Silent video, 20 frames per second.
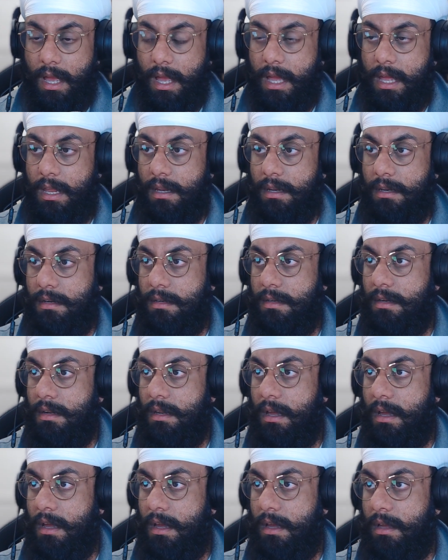And
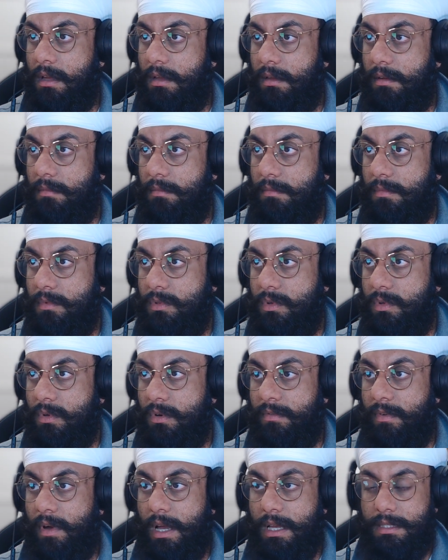uh,
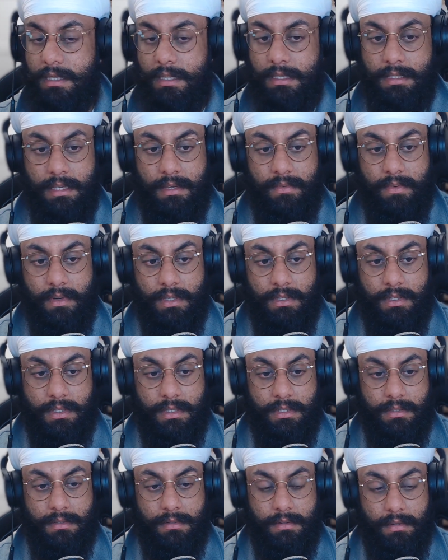sort of us as
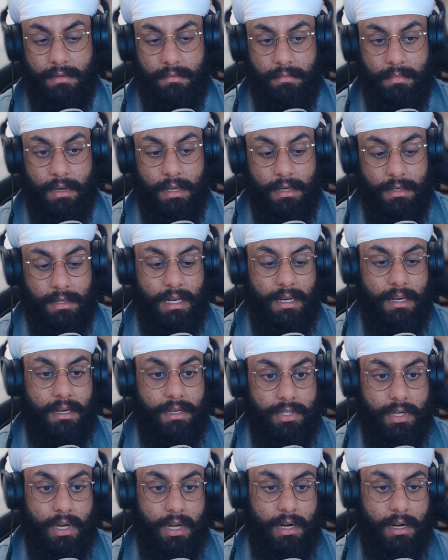just uh, done an
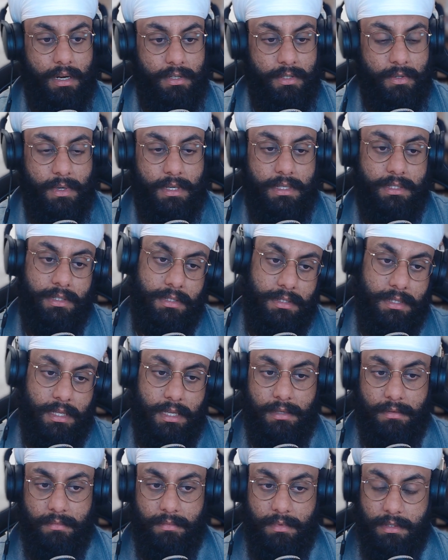ishara to us to
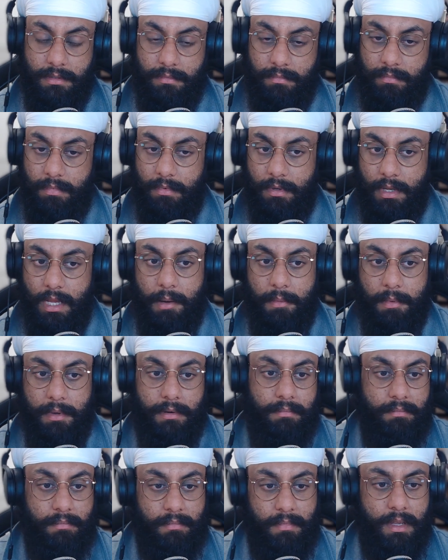say, just come
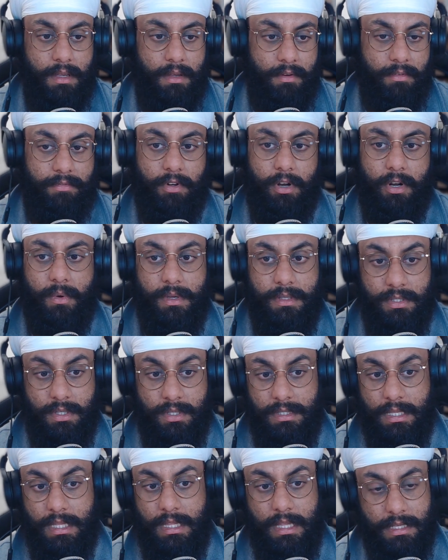and follow us.
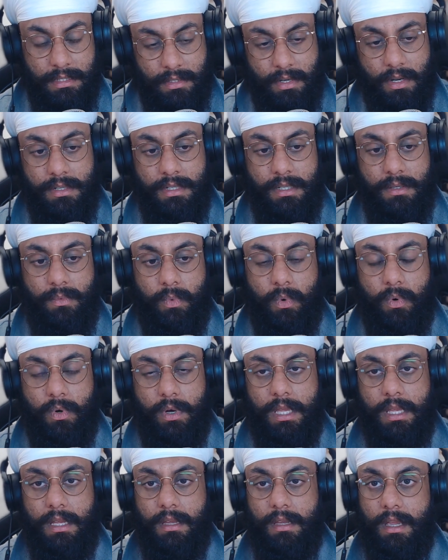Because then they started
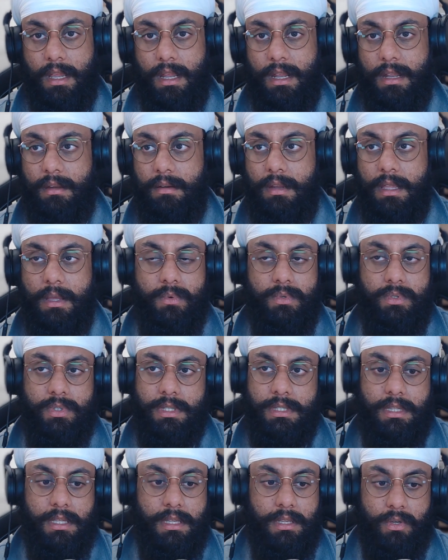walking and it was
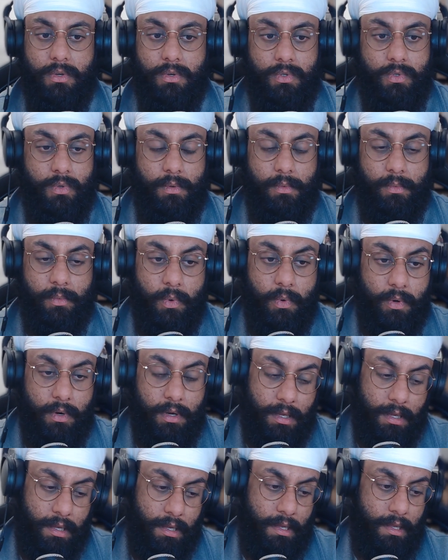just their usual walk.